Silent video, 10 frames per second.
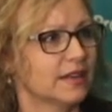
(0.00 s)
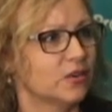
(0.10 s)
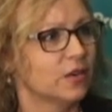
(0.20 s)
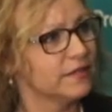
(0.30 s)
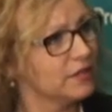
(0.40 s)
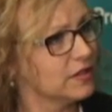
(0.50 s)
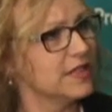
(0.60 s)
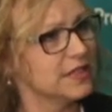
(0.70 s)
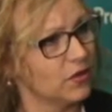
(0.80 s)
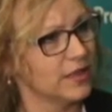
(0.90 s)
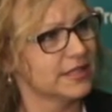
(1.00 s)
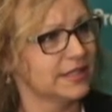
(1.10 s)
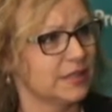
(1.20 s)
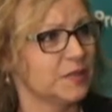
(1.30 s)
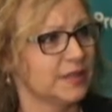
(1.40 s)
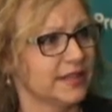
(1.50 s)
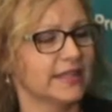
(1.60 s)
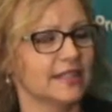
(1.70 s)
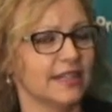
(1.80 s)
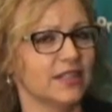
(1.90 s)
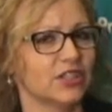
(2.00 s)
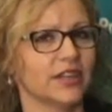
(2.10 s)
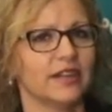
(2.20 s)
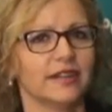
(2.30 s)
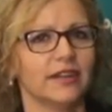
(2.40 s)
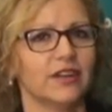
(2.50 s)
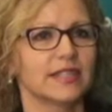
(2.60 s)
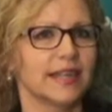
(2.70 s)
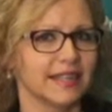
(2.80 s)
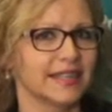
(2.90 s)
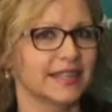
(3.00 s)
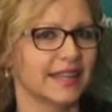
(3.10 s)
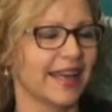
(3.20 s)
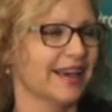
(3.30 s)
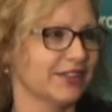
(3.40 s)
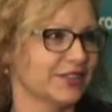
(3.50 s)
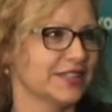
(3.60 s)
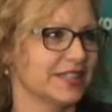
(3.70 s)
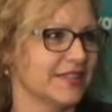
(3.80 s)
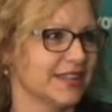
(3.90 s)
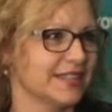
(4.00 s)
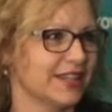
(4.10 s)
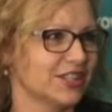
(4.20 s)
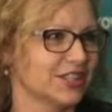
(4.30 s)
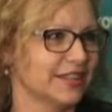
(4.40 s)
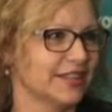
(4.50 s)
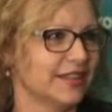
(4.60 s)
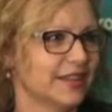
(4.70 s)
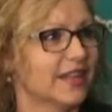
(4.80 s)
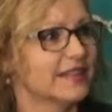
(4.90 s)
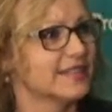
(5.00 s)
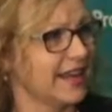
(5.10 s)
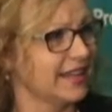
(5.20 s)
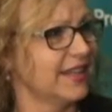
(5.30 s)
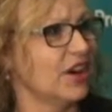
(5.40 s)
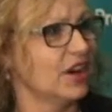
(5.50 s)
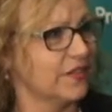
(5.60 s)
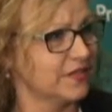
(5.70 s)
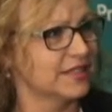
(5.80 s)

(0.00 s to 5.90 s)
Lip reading: whoever is going to complete that section, they're attesting to the accuracy of that section and signing off,